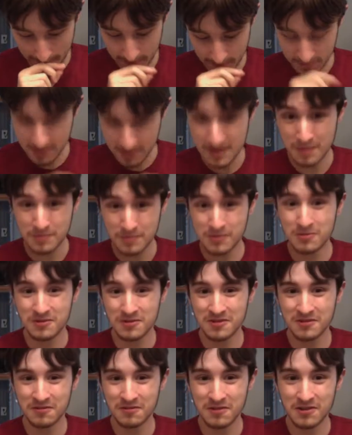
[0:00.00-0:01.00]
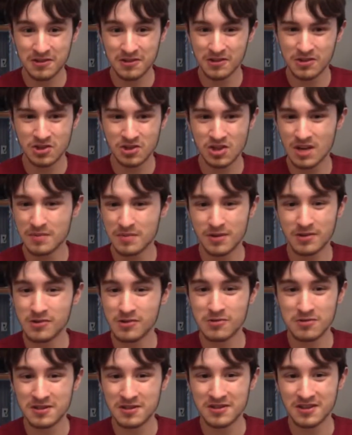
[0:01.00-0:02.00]
he kept using the phrase like, "Shame
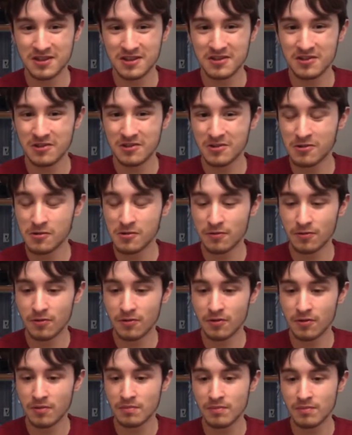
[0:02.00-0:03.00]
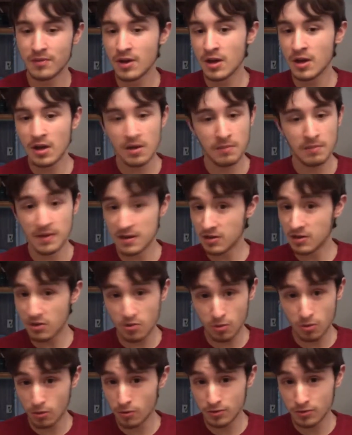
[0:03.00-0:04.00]
on you, Nintendo, for making
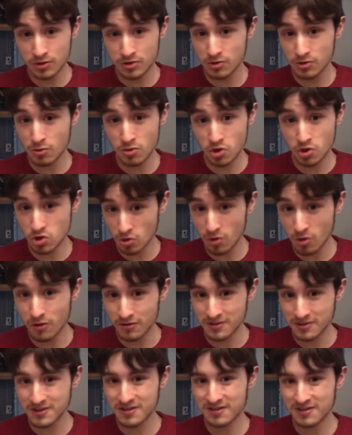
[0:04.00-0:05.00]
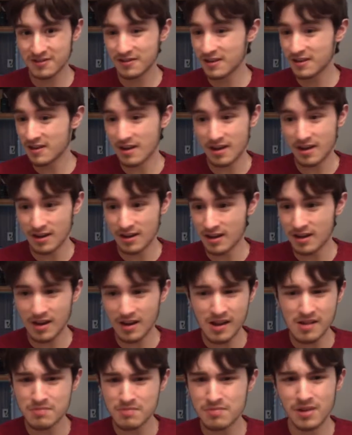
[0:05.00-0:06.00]
the cords so short." Like,
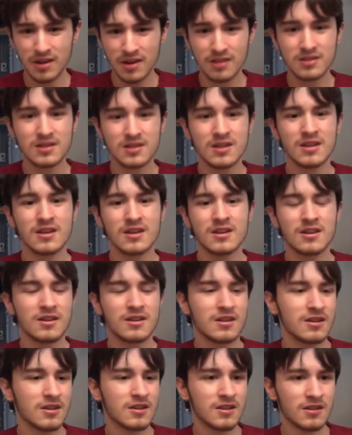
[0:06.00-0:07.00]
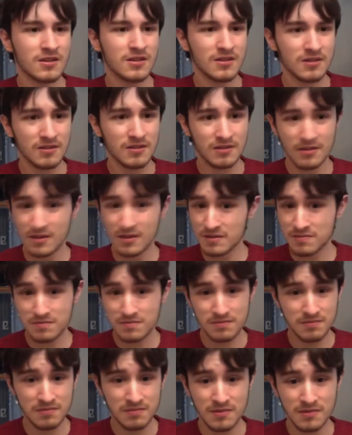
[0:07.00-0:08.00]
I admit,
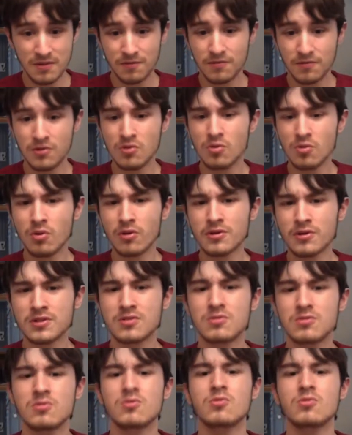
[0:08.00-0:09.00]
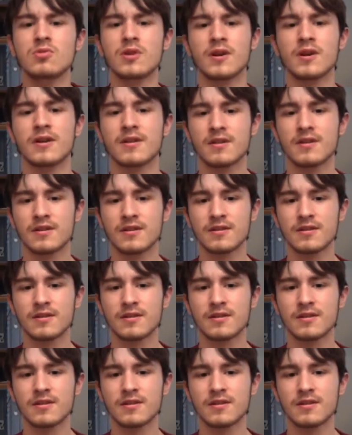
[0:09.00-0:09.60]
like, if you were to